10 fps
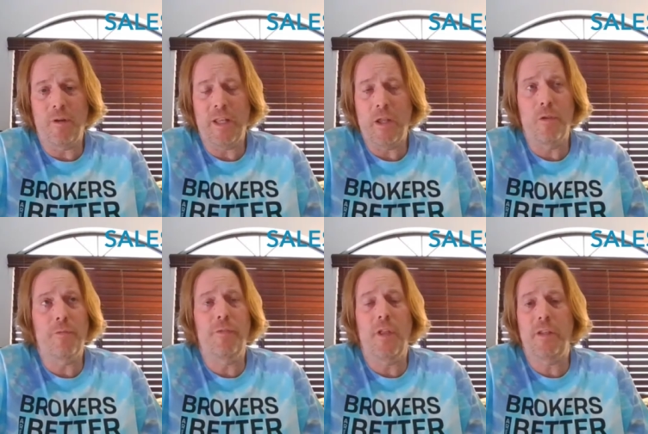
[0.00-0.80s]
know i know the
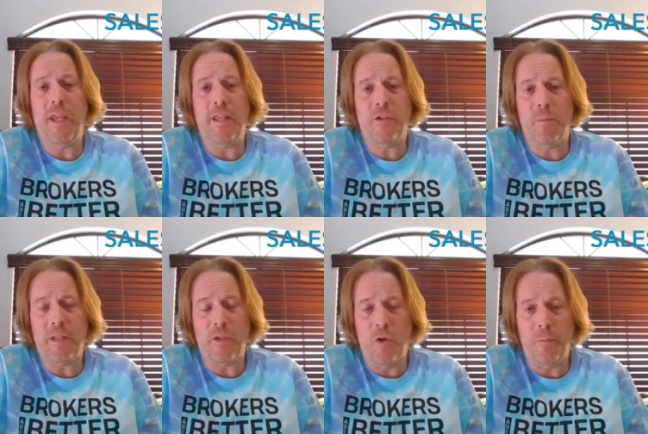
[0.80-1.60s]
floodgates are
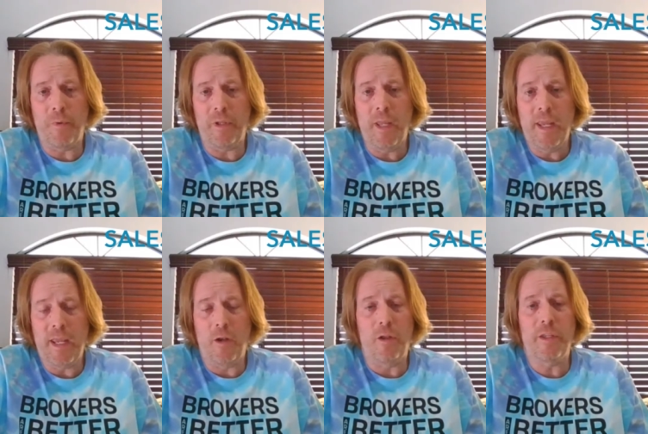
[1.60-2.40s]
about to open
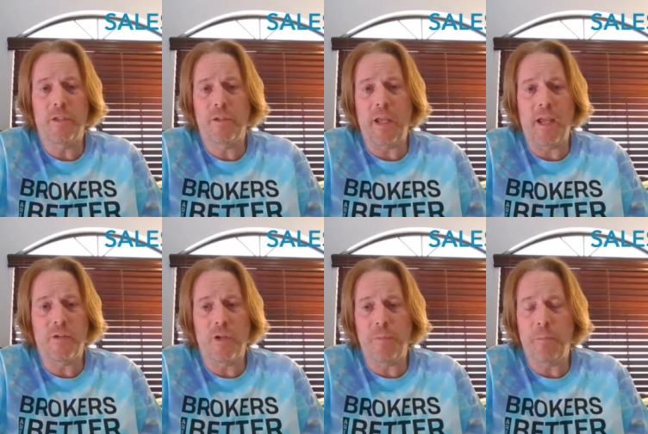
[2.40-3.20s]
and all these
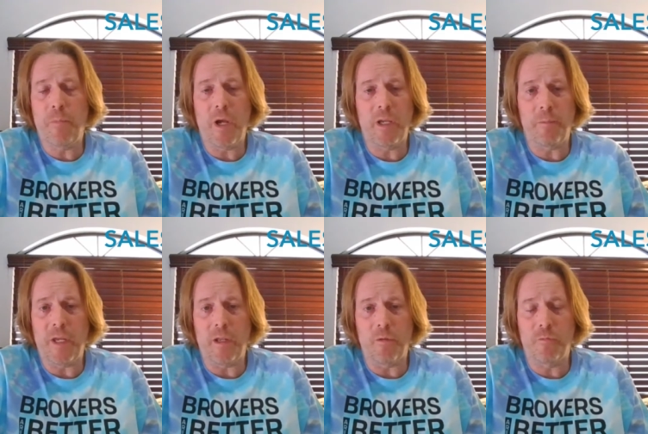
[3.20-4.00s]
guys are going to be bugging
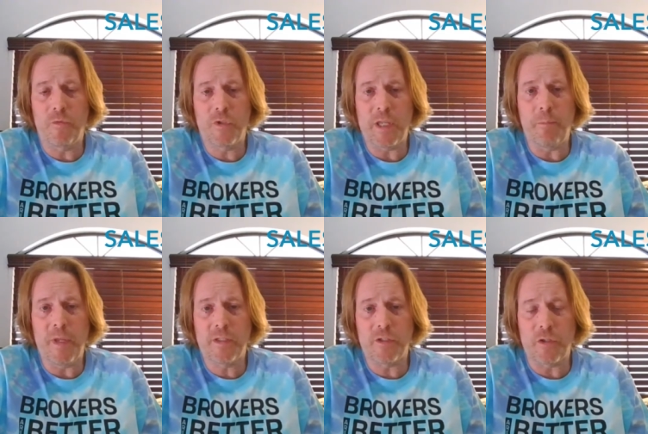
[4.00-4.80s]
me to send
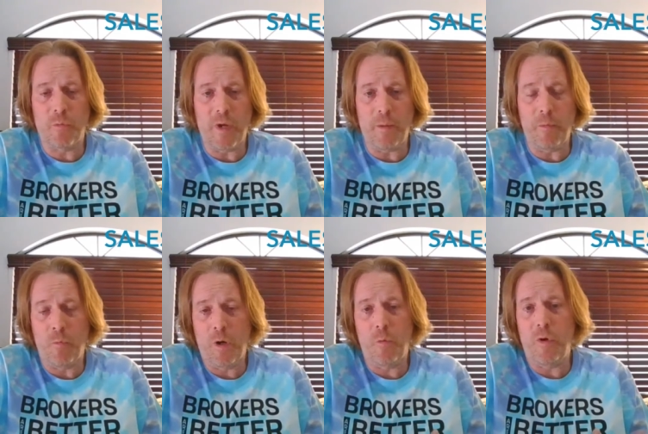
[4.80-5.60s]
business their way but
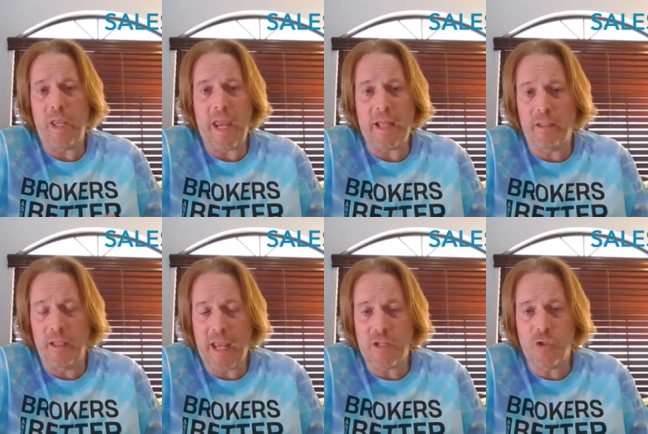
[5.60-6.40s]
where were they at the
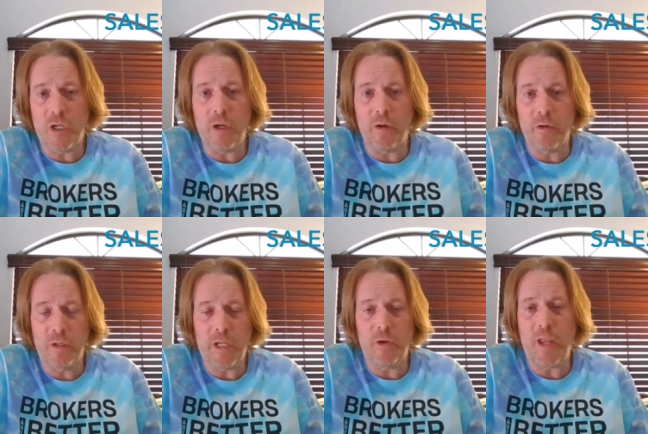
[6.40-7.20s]
last year
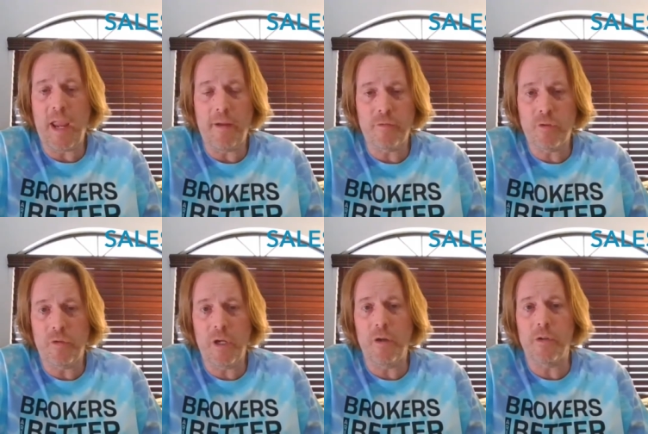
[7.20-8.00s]
year and a half two
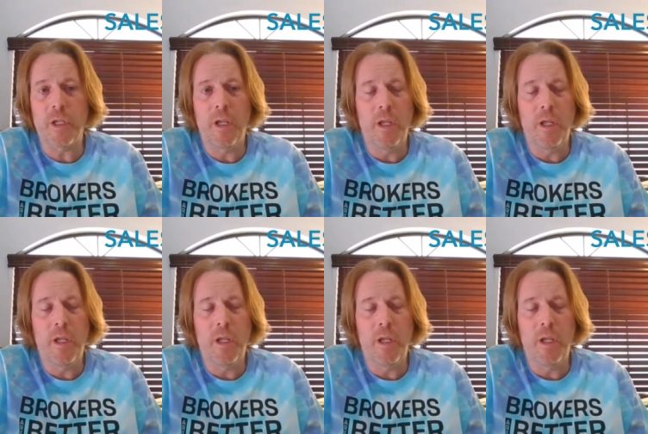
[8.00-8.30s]
years